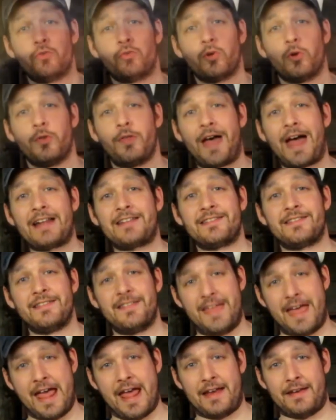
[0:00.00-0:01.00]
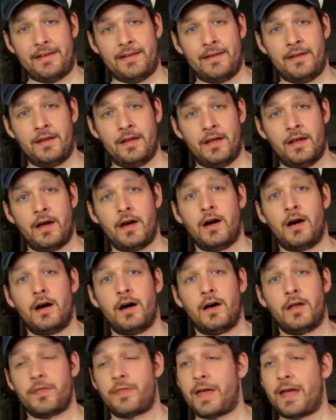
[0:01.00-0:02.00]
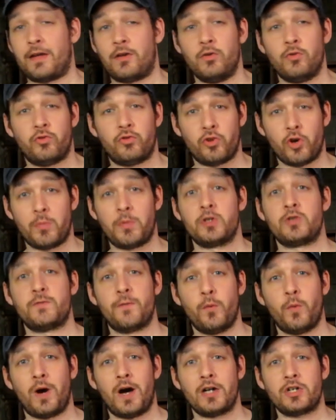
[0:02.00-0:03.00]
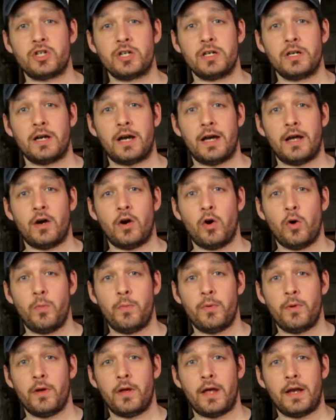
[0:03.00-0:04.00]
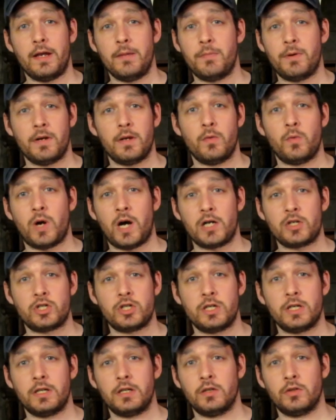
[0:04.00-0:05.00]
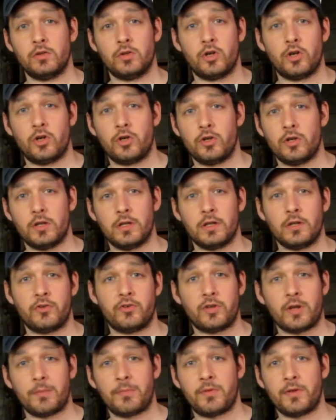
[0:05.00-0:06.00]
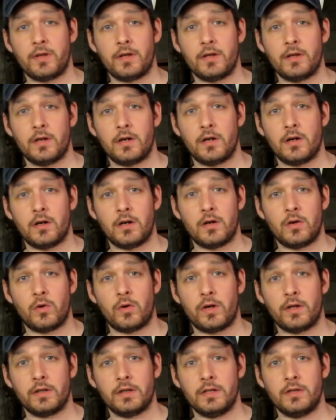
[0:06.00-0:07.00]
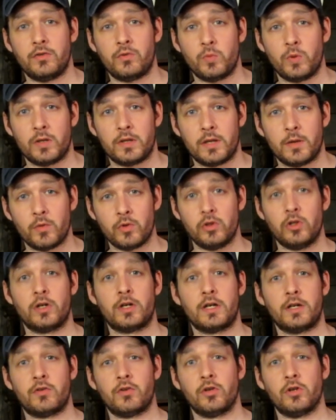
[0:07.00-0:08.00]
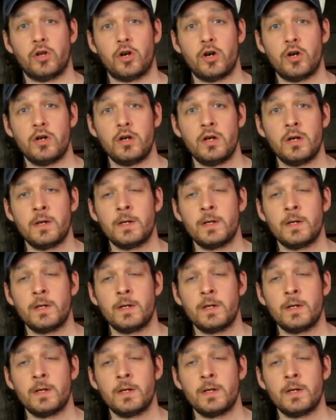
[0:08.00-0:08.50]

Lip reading: So that's that. Thank you so much for watching. I hope anybody watching learned a little something, or at least what they were looking to learn.